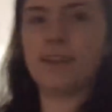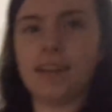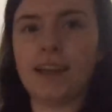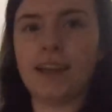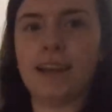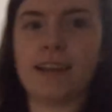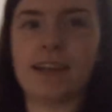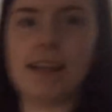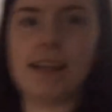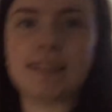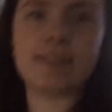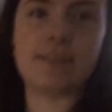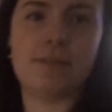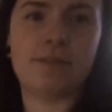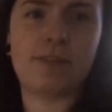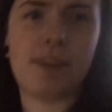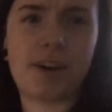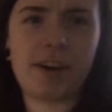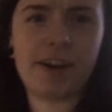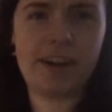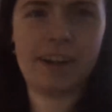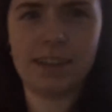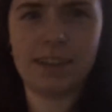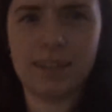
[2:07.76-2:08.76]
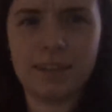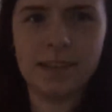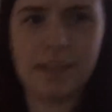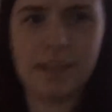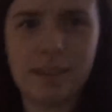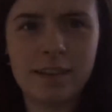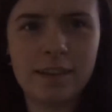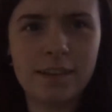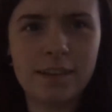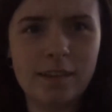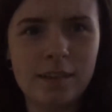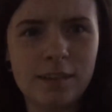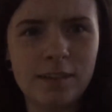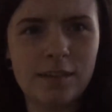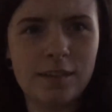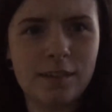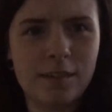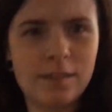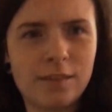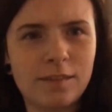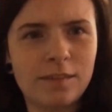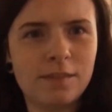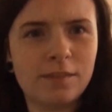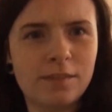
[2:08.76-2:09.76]
Lighting isn't very
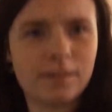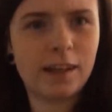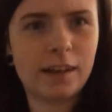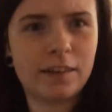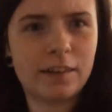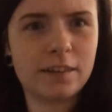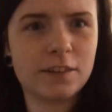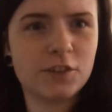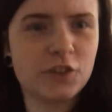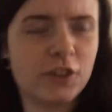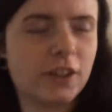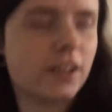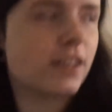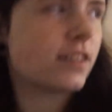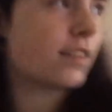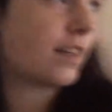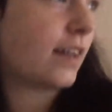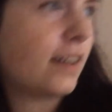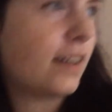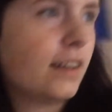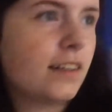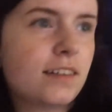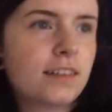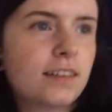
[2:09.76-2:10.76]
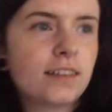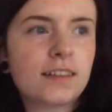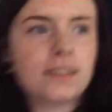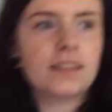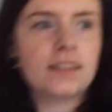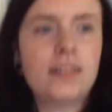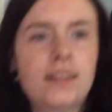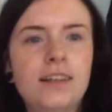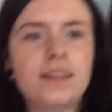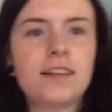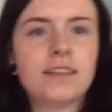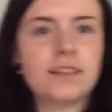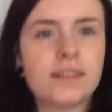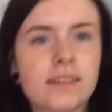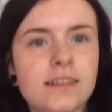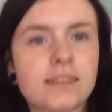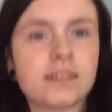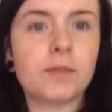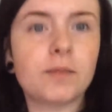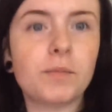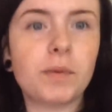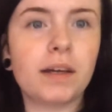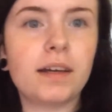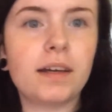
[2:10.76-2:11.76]
flattering, should I say.
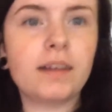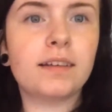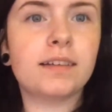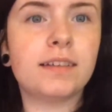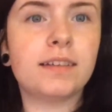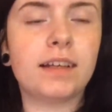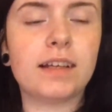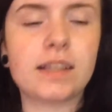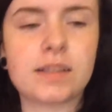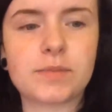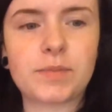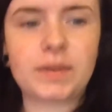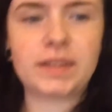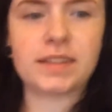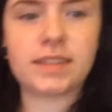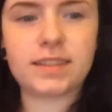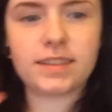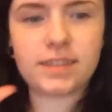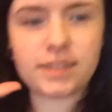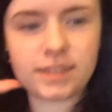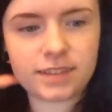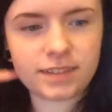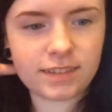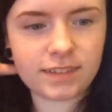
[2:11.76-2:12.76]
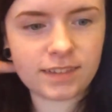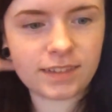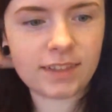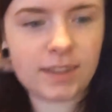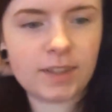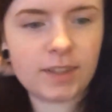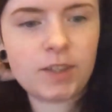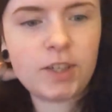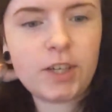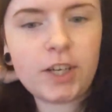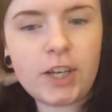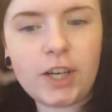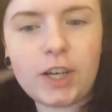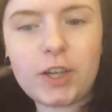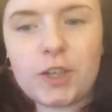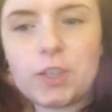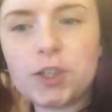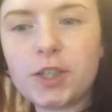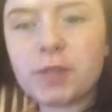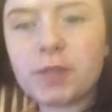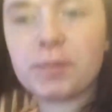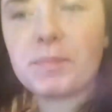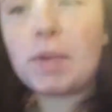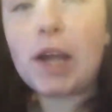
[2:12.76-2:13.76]
Is that better? Yeah, it's better.
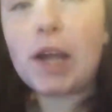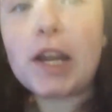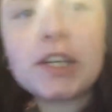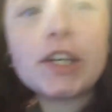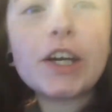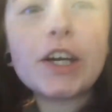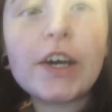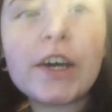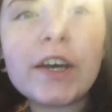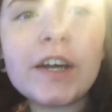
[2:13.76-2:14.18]
It's better.